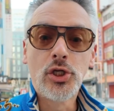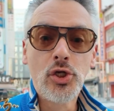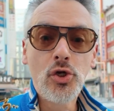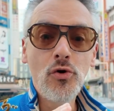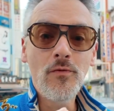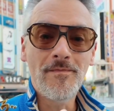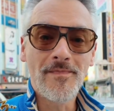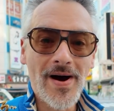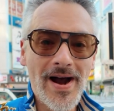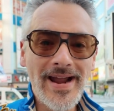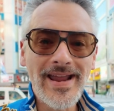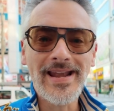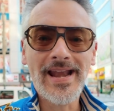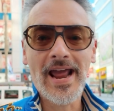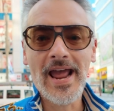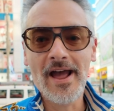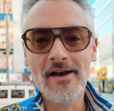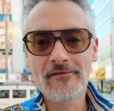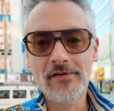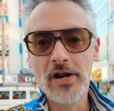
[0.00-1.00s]
you might
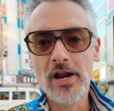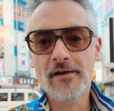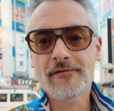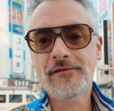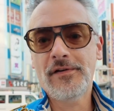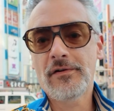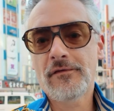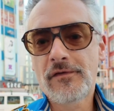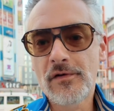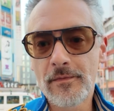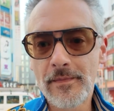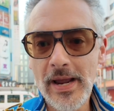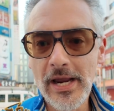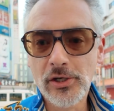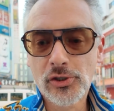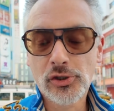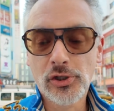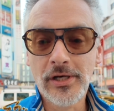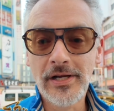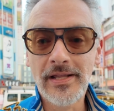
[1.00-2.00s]
have enough
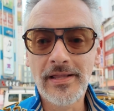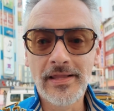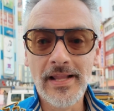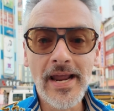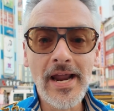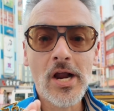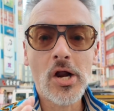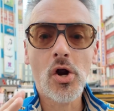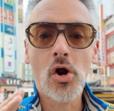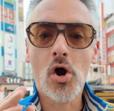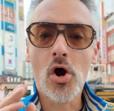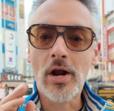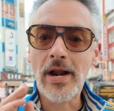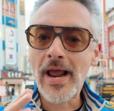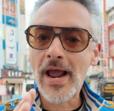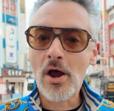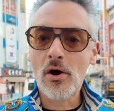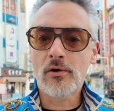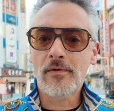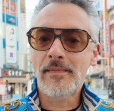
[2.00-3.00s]
information in there on
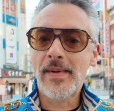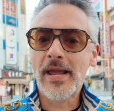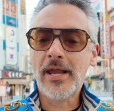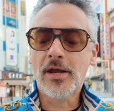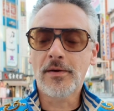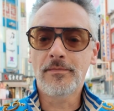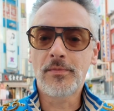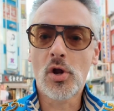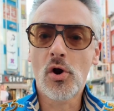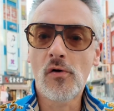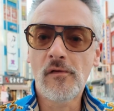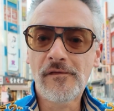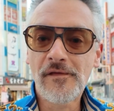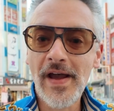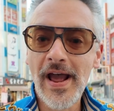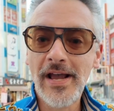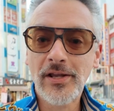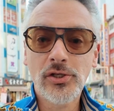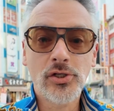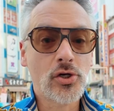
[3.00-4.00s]
how to make them go
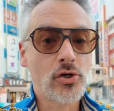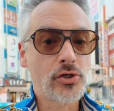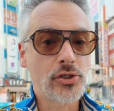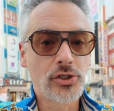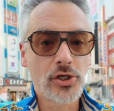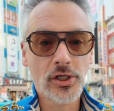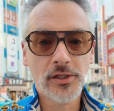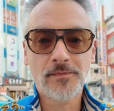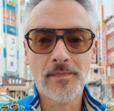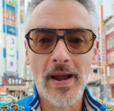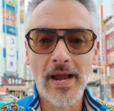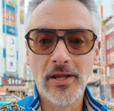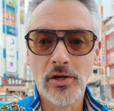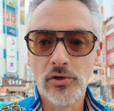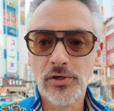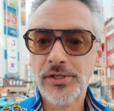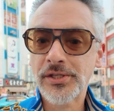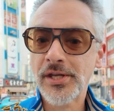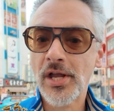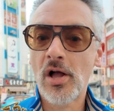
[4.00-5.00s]
faster just by
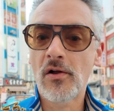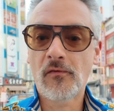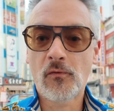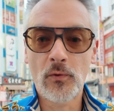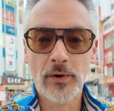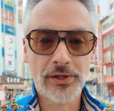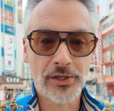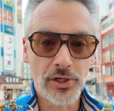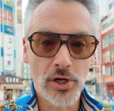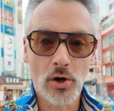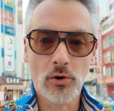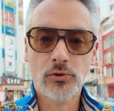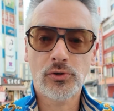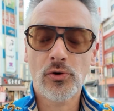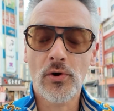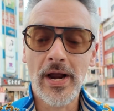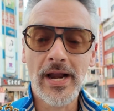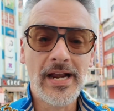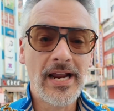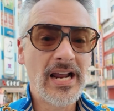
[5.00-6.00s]
yourself with no
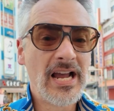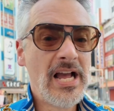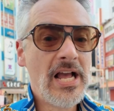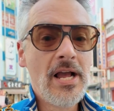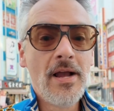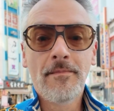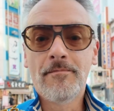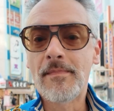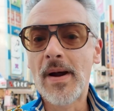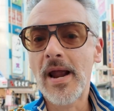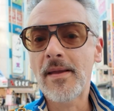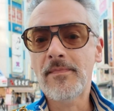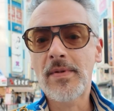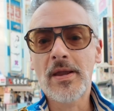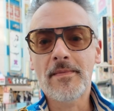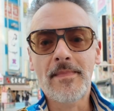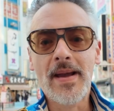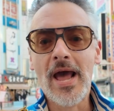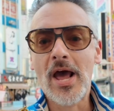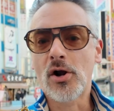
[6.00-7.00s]
training. Might
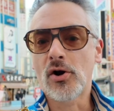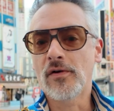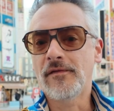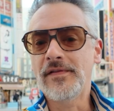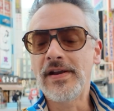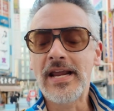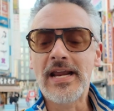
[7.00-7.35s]
be a matter of